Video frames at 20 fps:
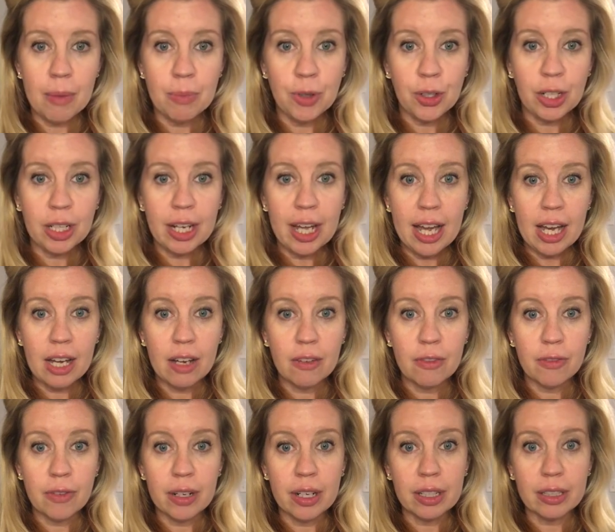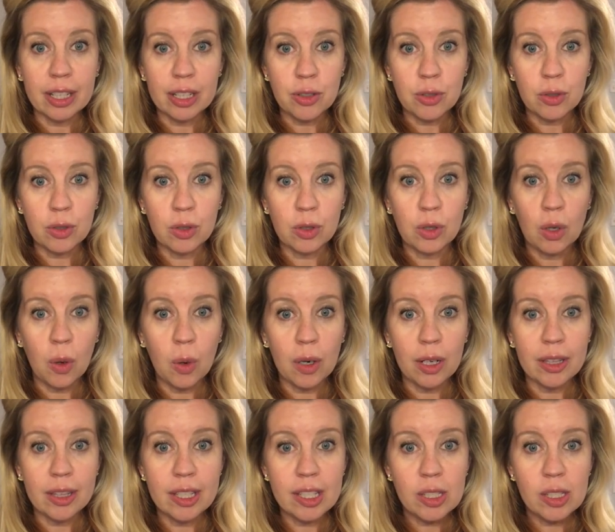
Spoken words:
You're gonna have an electrical cord.